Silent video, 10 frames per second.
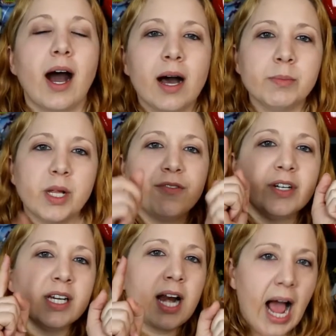I'm
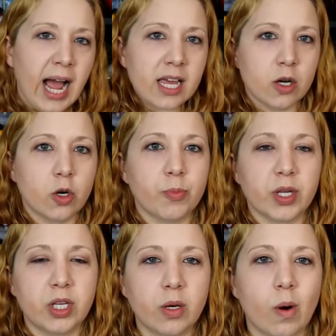loving it. I hope
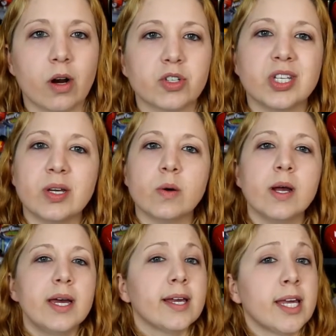you are too.